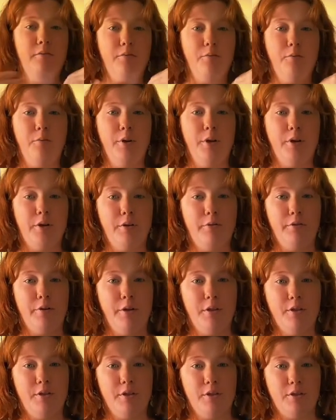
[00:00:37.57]
we are
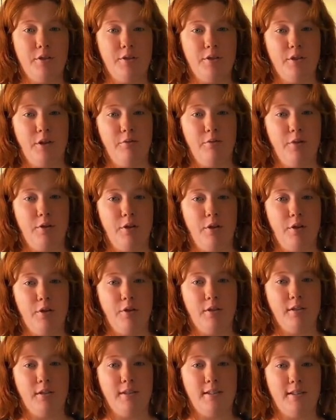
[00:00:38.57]
going to sew along
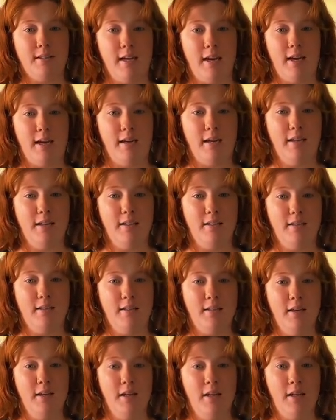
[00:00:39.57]
the sides,
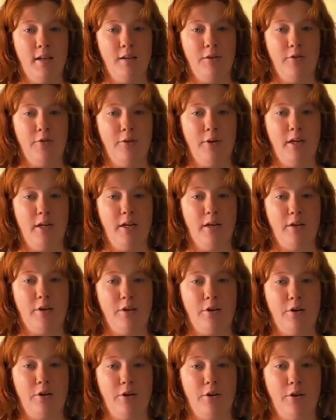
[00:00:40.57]
creating
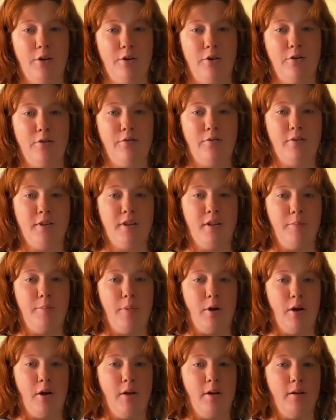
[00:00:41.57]
a curve at the
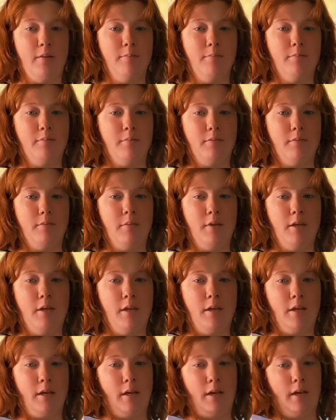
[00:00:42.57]
bottom
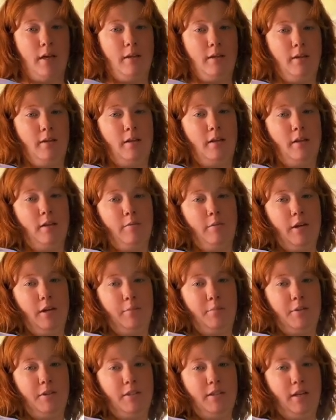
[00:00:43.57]
and then coming
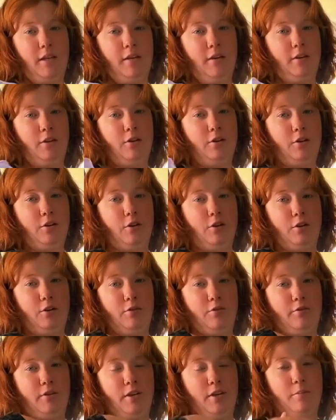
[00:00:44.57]
up the side and
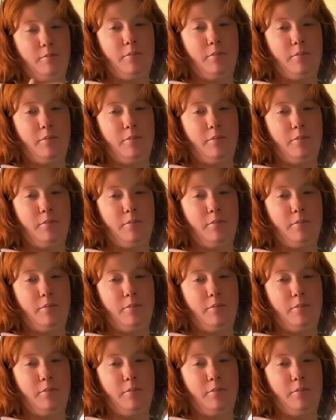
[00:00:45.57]
curving up. I